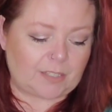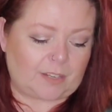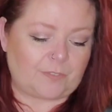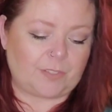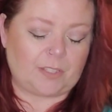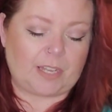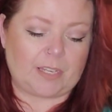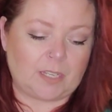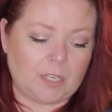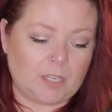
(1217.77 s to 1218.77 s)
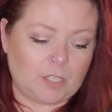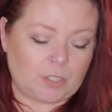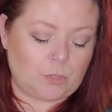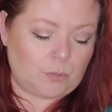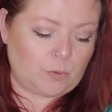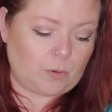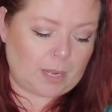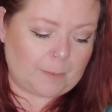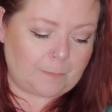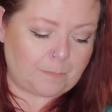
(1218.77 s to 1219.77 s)
I feel like you
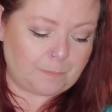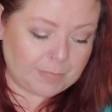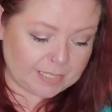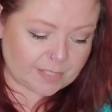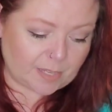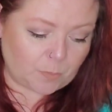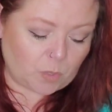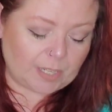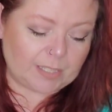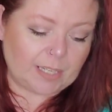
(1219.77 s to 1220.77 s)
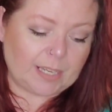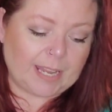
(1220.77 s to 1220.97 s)
meet someone,